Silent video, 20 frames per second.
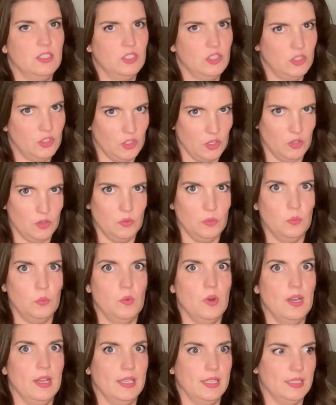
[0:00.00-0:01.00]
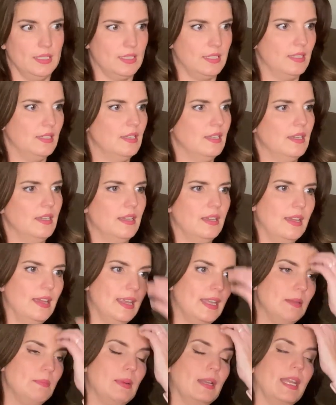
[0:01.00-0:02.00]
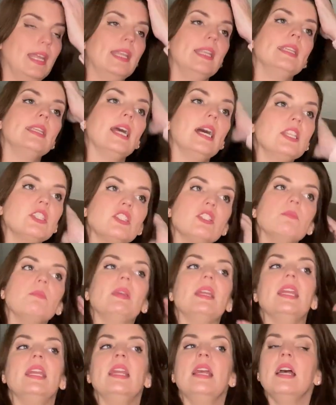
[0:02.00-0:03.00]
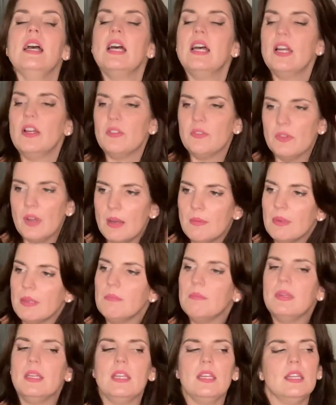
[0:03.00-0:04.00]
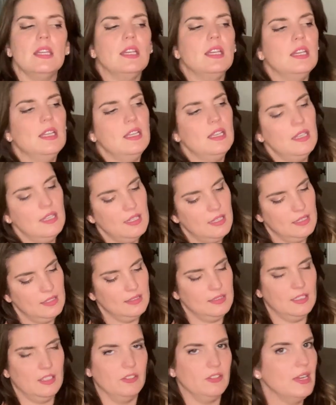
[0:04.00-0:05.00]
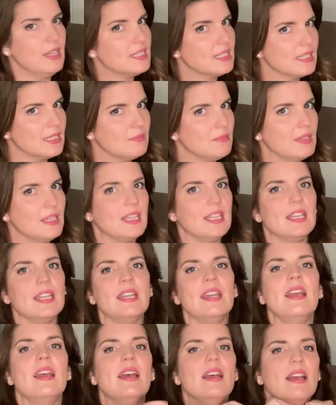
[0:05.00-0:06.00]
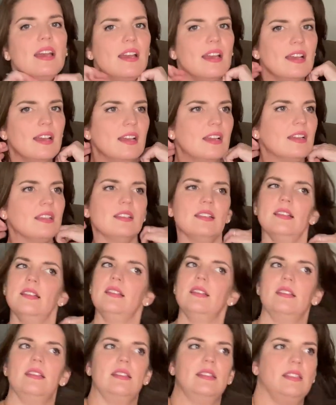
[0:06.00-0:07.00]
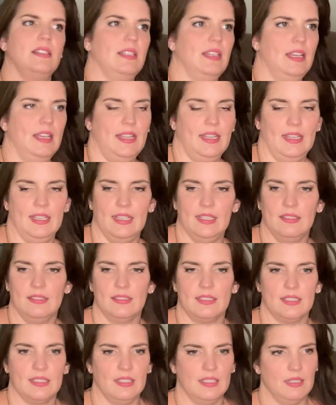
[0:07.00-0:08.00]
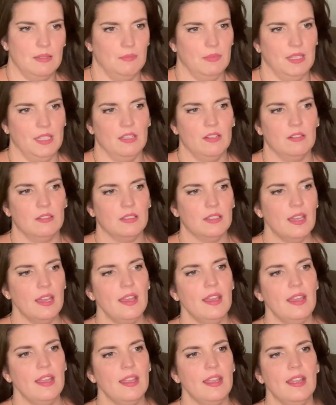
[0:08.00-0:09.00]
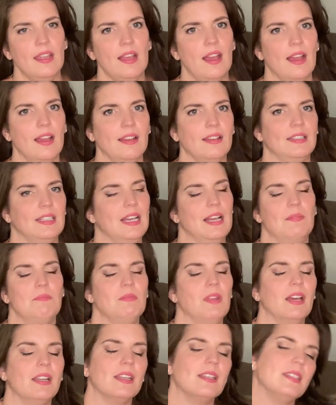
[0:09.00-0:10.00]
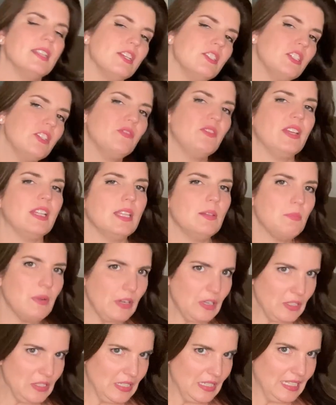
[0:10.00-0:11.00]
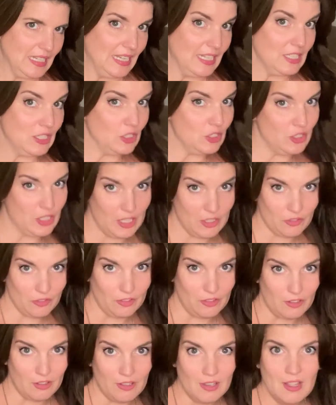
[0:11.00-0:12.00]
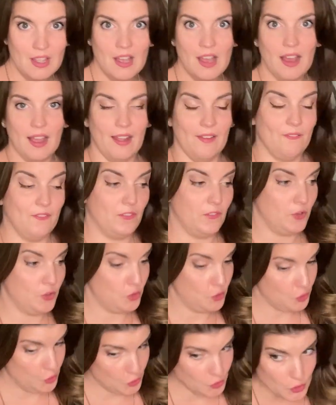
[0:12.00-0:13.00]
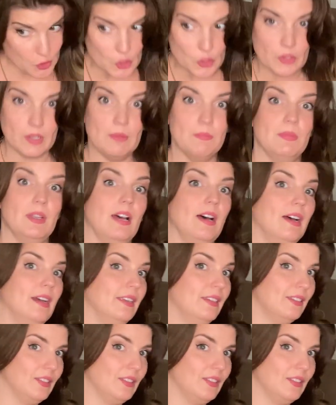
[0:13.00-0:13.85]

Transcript: don't want anybody touching me, rubbing me, caressing me, saying it's gonna be okay. I, am not a touchy-feely person in general. I am sure am not